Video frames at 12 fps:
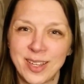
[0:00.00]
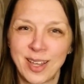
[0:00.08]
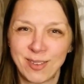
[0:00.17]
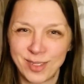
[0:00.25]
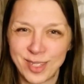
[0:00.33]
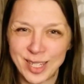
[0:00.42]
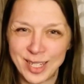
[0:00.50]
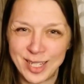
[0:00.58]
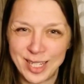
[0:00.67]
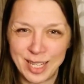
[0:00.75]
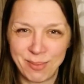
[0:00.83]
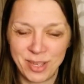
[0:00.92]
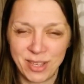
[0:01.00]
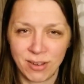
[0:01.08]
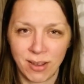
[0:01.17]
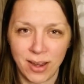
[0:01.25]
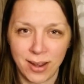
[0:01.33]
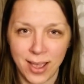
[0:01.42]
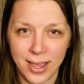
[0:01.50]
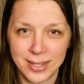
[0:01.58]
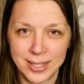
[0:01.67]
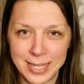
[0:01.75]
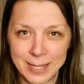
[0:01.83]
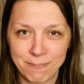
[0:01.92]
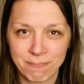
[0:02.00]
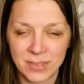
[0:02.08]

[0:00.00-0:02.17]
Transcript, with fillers: counseling team here at ID.